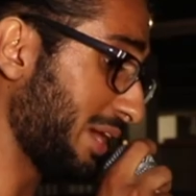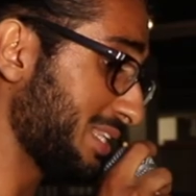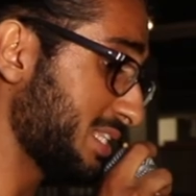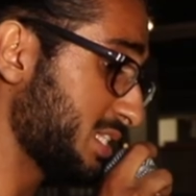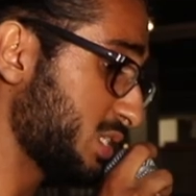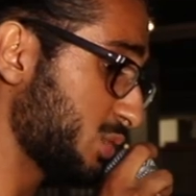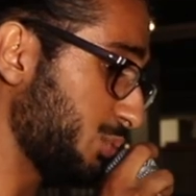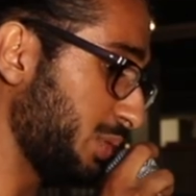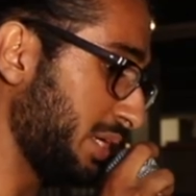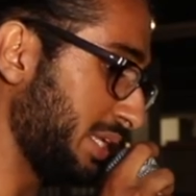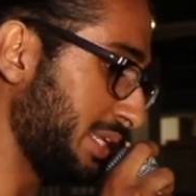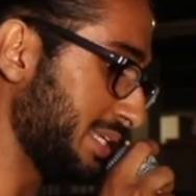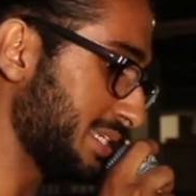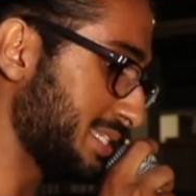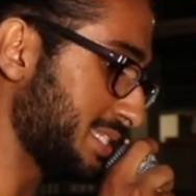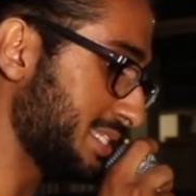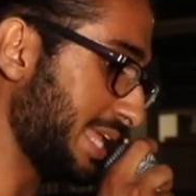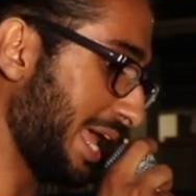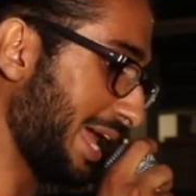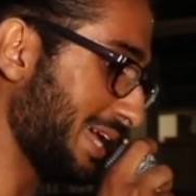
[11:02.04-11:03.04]
red
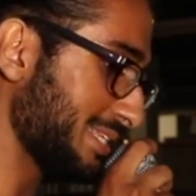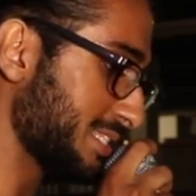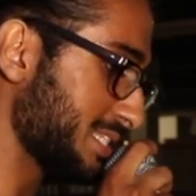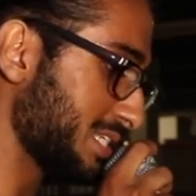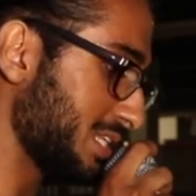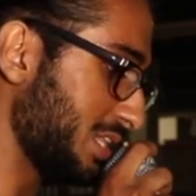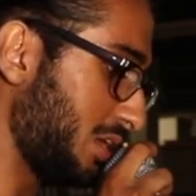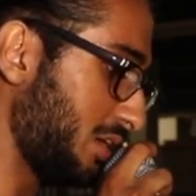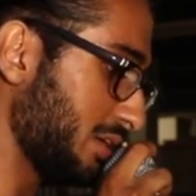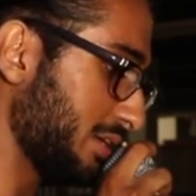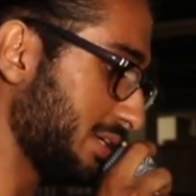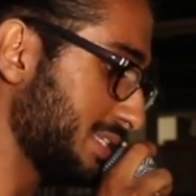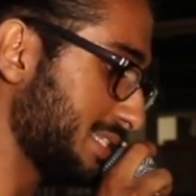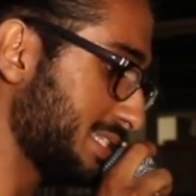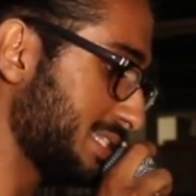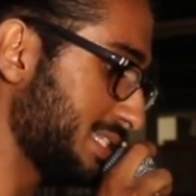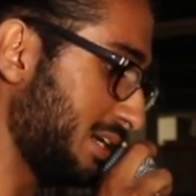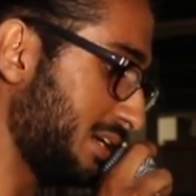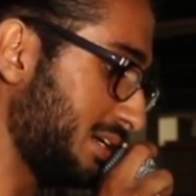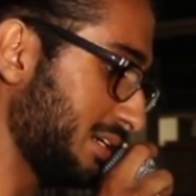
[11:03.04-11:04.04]
sweetness danced along
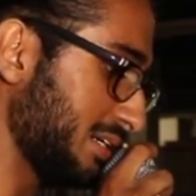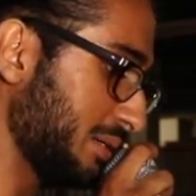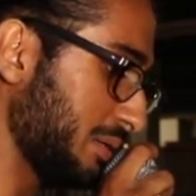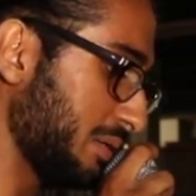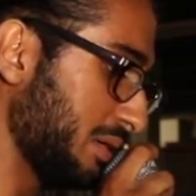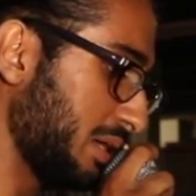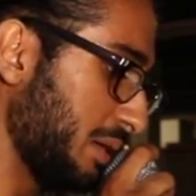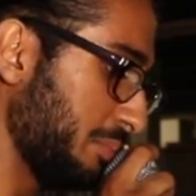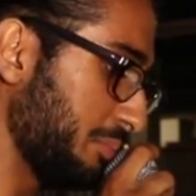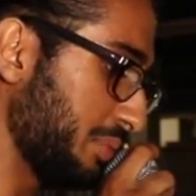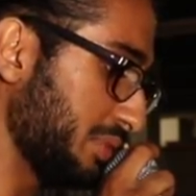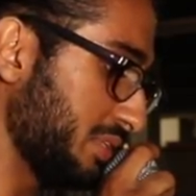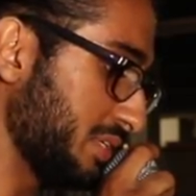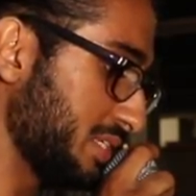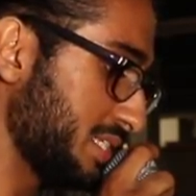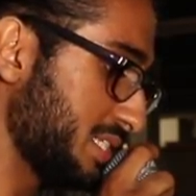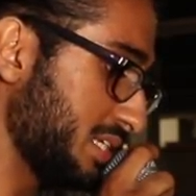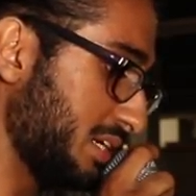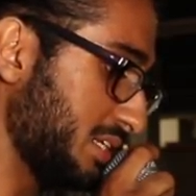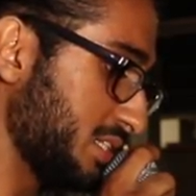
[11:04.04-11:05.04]
his tongue, but
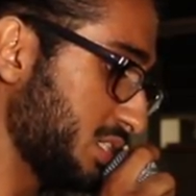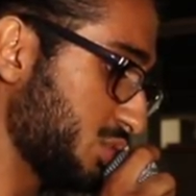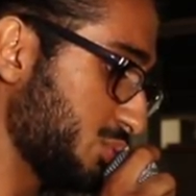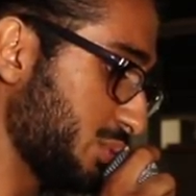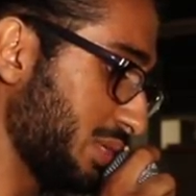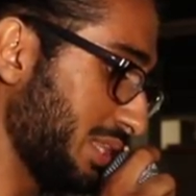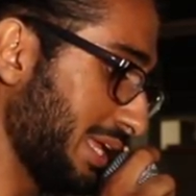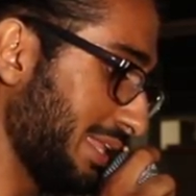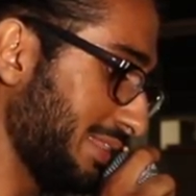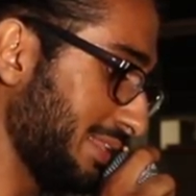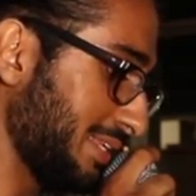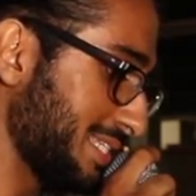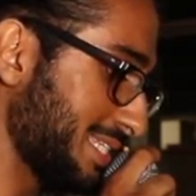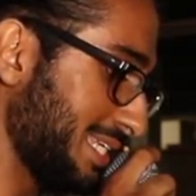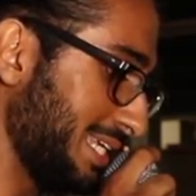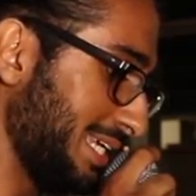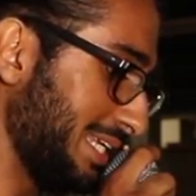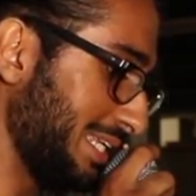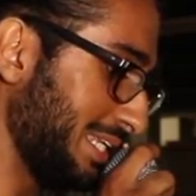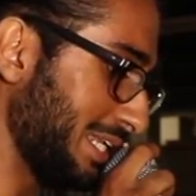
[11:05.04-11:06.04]
the sun's
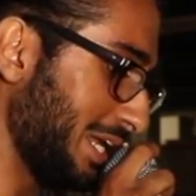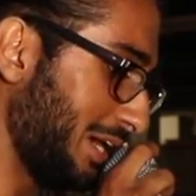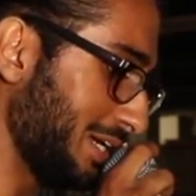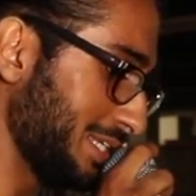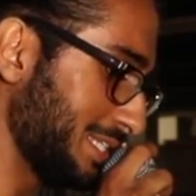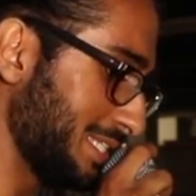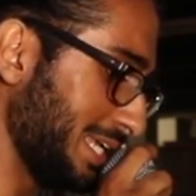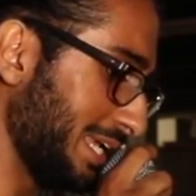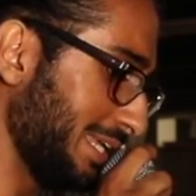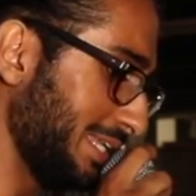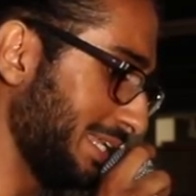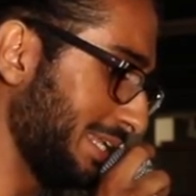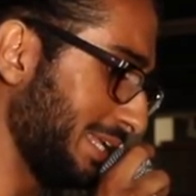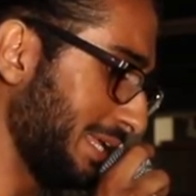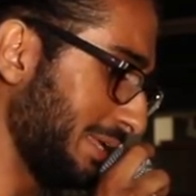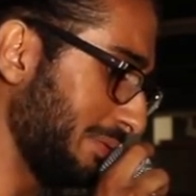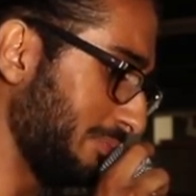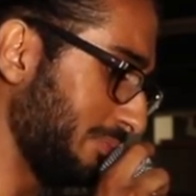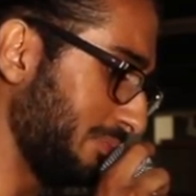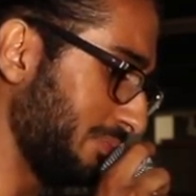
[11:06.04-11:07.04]
relentless heat nauseated
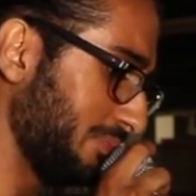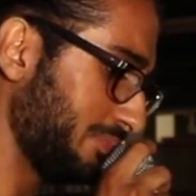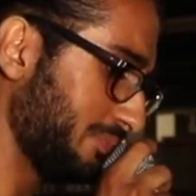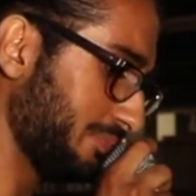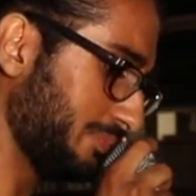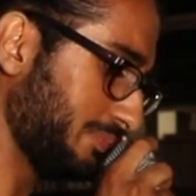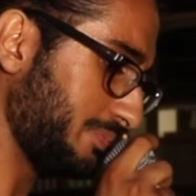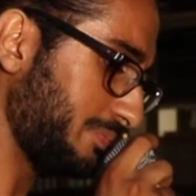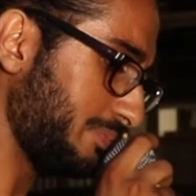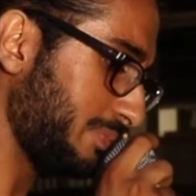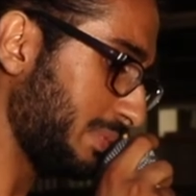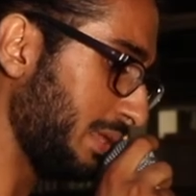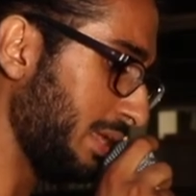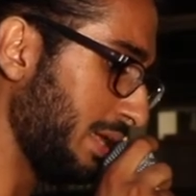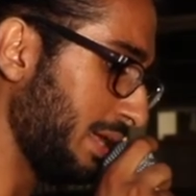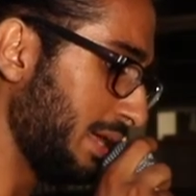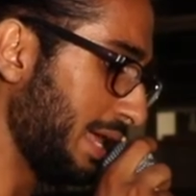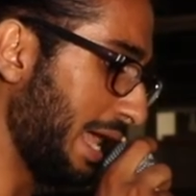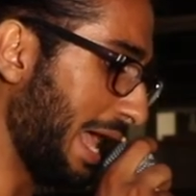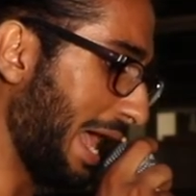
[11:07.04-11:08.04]
him.
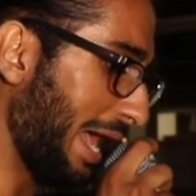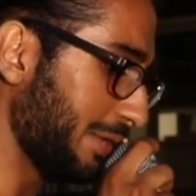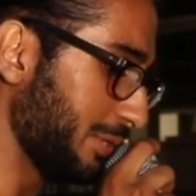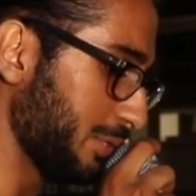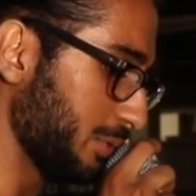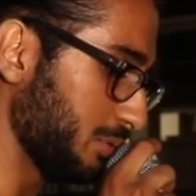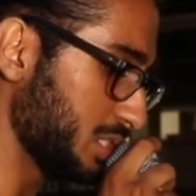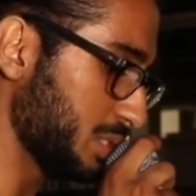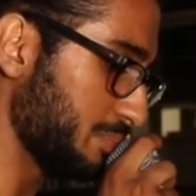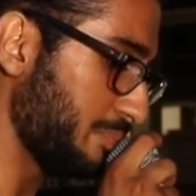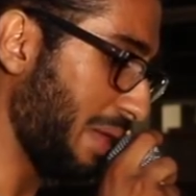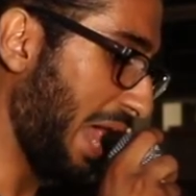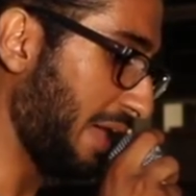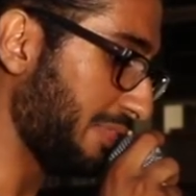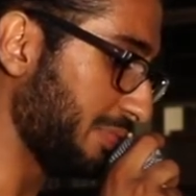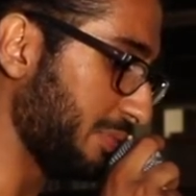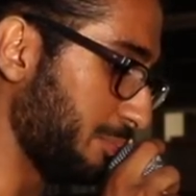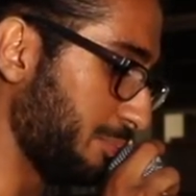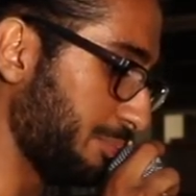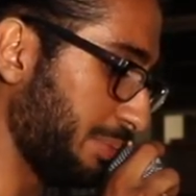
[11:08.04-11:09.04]
Ando
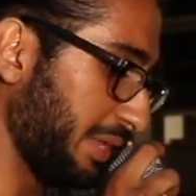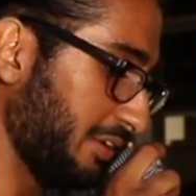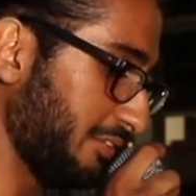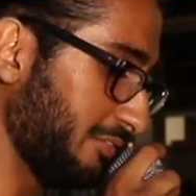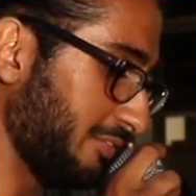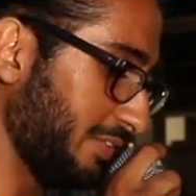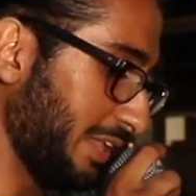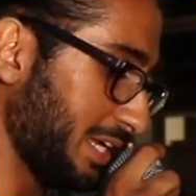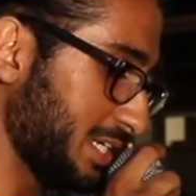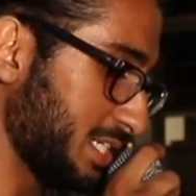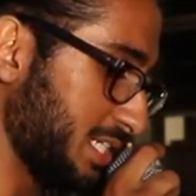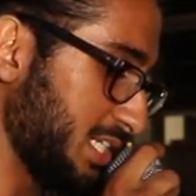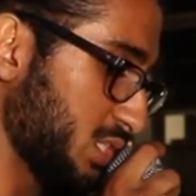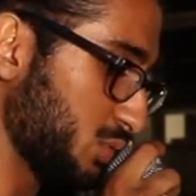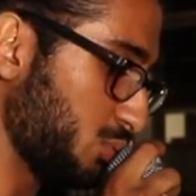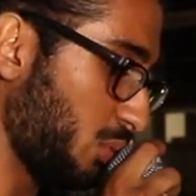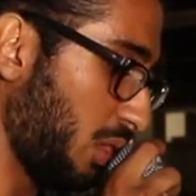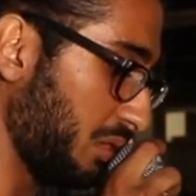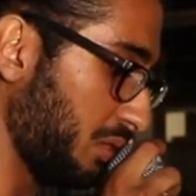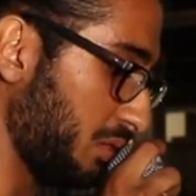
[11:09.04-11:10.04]
spat the pink flesh
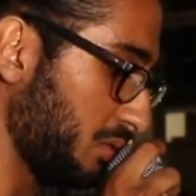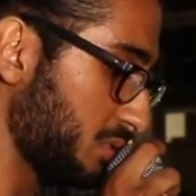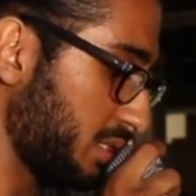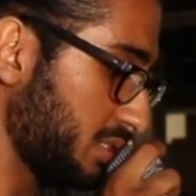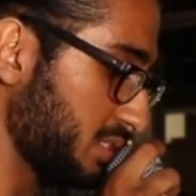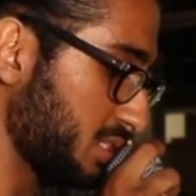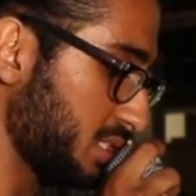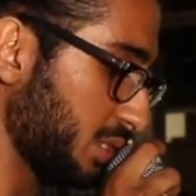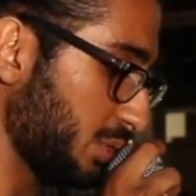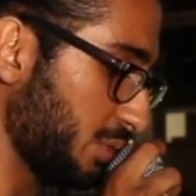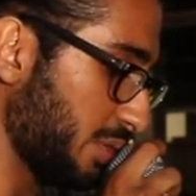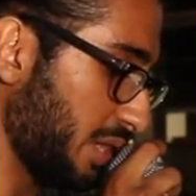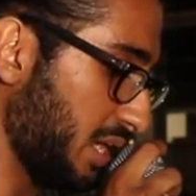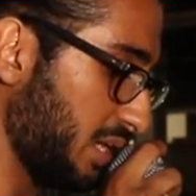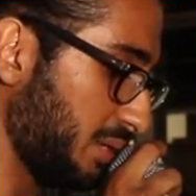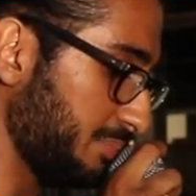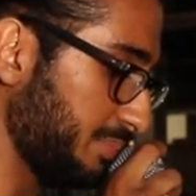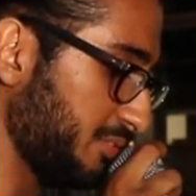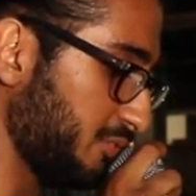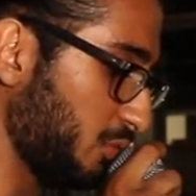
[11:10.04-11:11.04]
he swallowed onto the
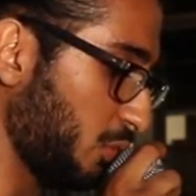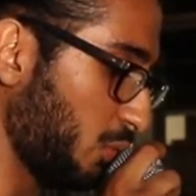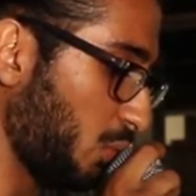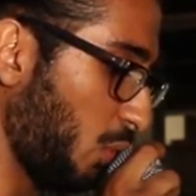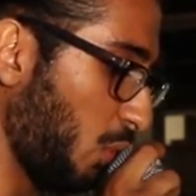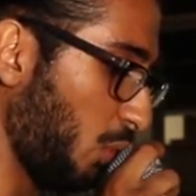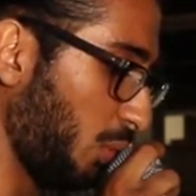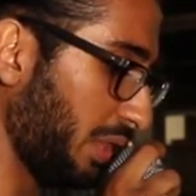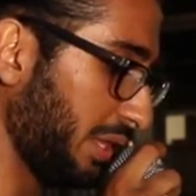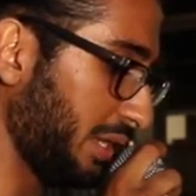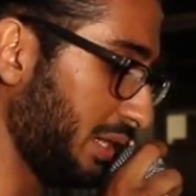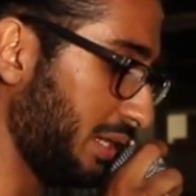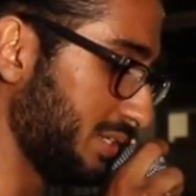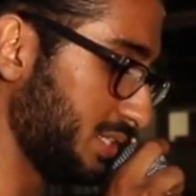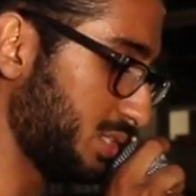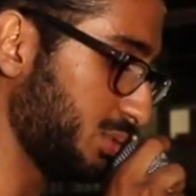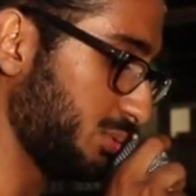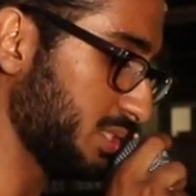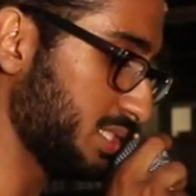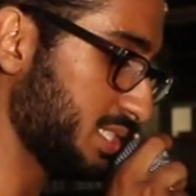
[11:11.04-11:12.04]
ground before rolling
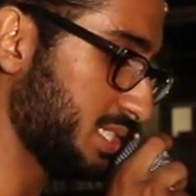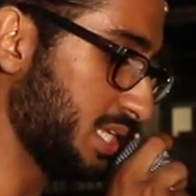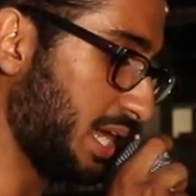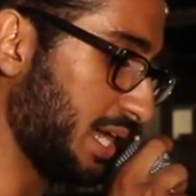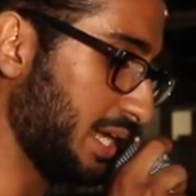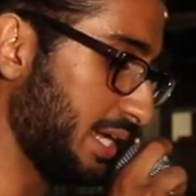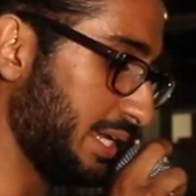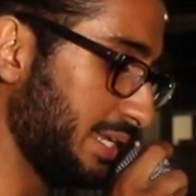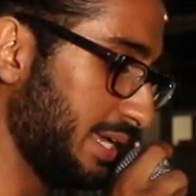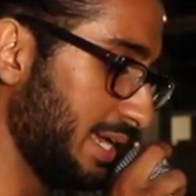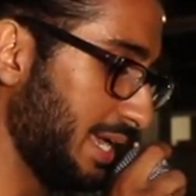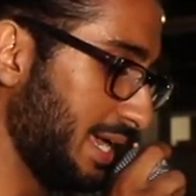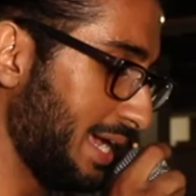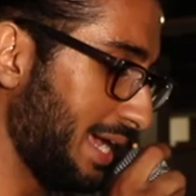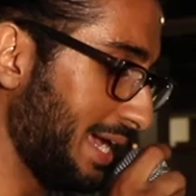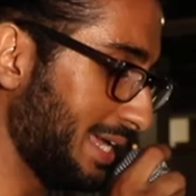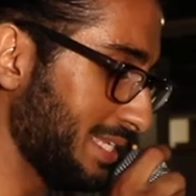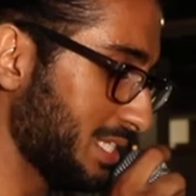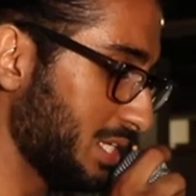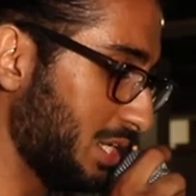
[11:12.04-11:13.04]
onto his side
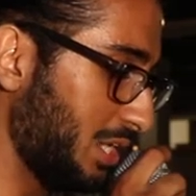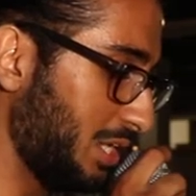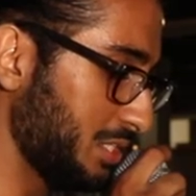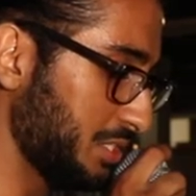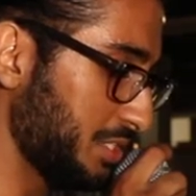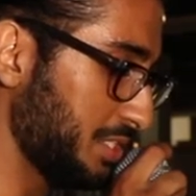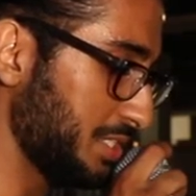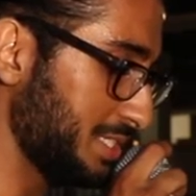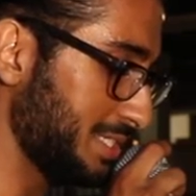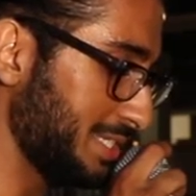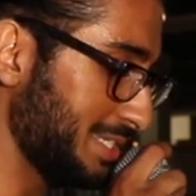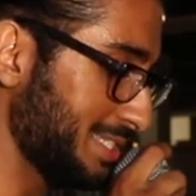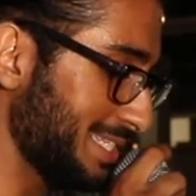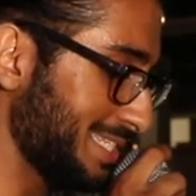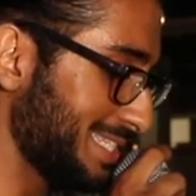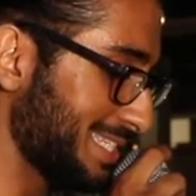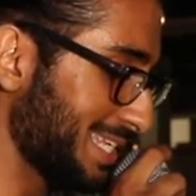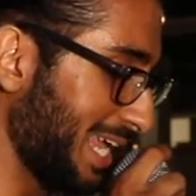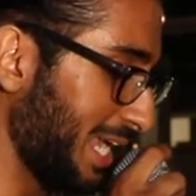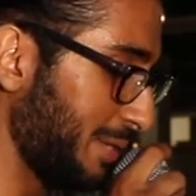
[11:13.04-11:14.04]
as
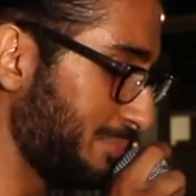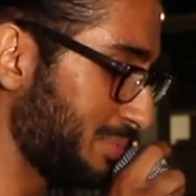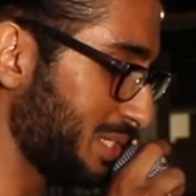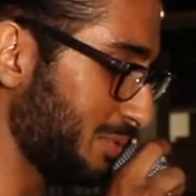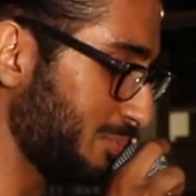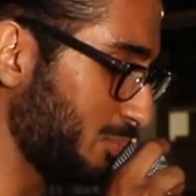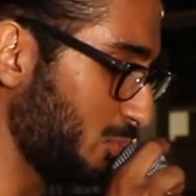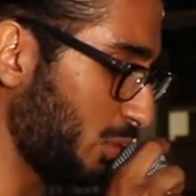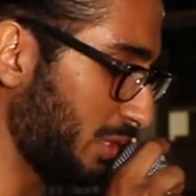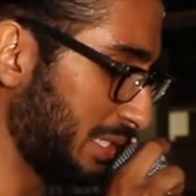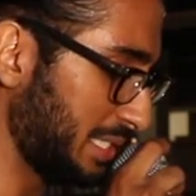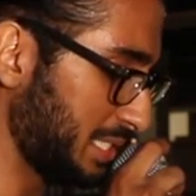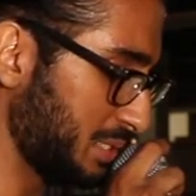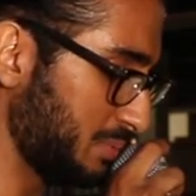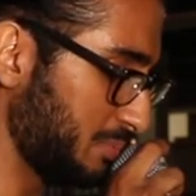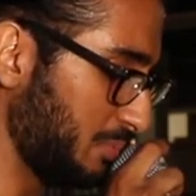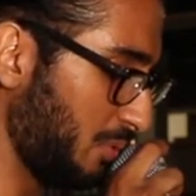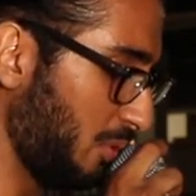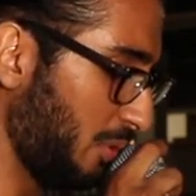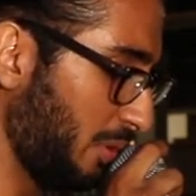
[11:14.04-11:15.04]
consciousness escaped him
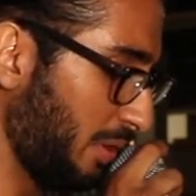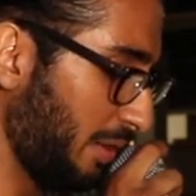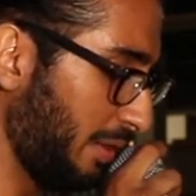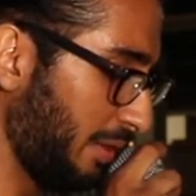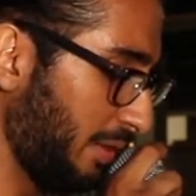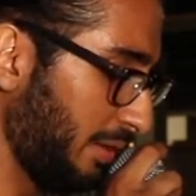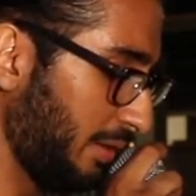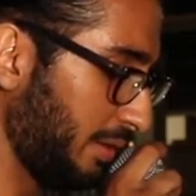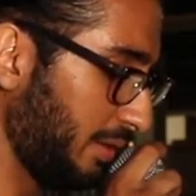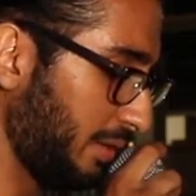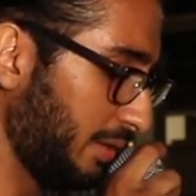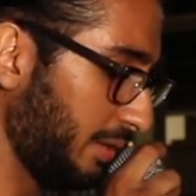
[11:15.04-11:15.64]
once more.